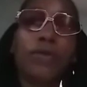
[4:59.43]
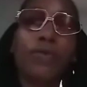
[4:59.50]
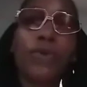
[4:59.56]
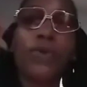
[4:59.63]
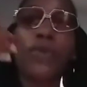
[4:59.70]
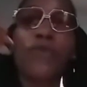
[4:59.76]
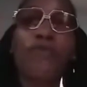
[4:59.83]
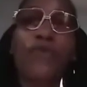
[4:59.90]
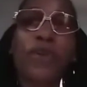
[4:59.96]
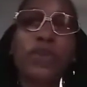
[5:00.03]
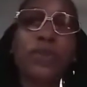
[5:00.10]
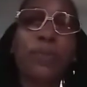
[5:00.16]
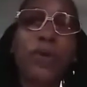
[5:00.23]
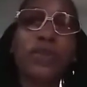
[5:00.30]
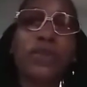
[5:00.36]
one of the
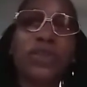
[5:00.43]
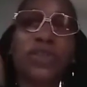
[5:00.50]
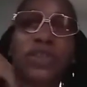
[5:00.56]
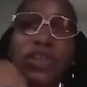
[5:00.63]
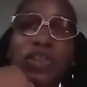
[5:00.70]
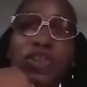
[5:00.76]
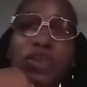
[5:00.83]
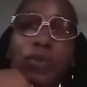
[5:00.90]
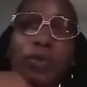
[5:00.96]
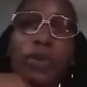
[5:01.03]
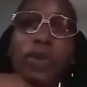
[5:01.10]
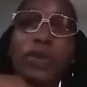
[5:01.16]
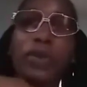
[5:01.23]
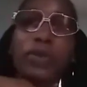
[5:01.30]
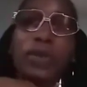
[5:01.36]
first persons that you
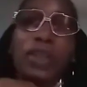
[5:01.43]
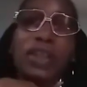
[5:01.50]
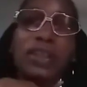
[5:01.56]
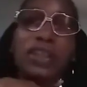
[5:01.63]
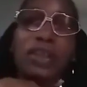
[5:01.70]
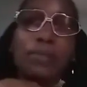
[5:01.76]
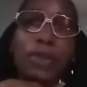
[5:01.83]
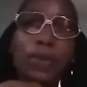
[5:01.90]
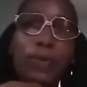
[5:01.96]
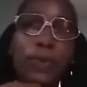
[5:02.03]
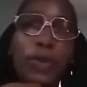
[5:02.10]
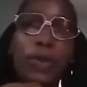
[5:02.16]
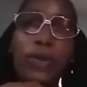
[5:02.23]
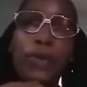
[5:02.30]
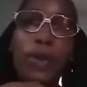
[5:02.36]
were intimate
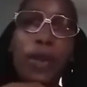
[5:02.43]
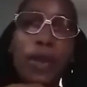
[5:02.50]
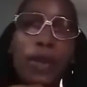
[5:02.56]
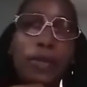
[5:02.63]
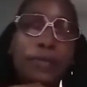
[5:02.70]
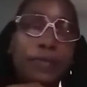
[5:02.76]
with, okay?